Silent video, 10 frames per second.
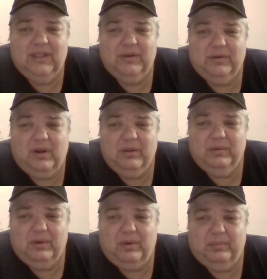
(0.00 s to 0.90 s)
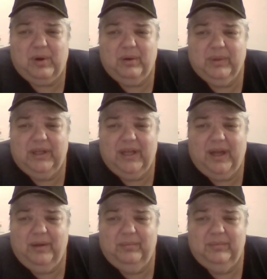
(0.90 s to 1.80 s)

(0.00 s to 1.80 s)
they were all probably all